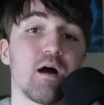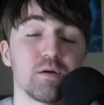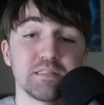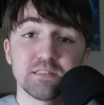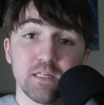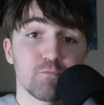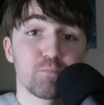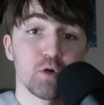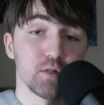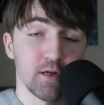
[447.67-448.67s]
instead of
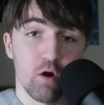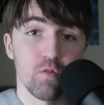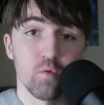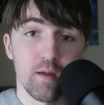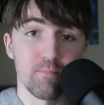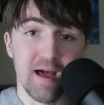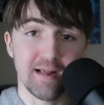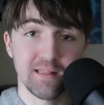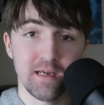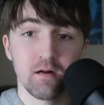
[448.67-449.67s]
pulling all the way
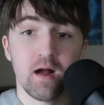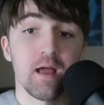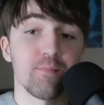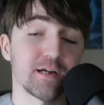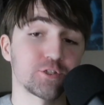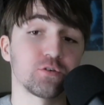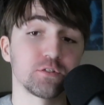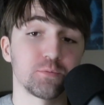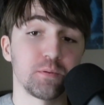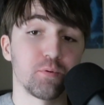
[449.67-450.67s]
back there, I am actually going
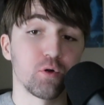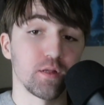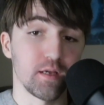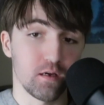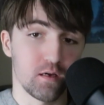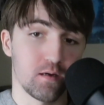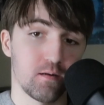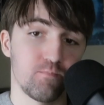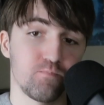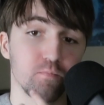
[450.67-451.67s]
to be pulling
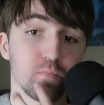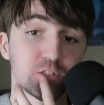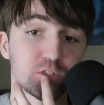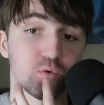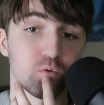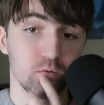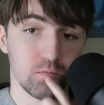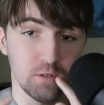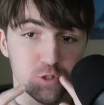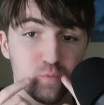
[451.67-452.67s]

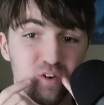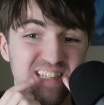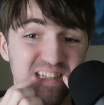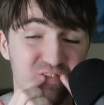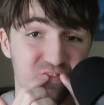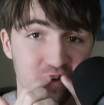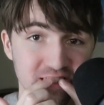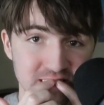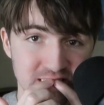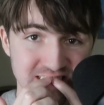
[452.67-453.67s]
much more in the
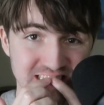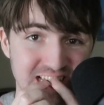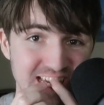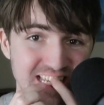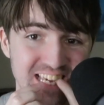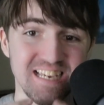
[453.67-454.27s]
front side.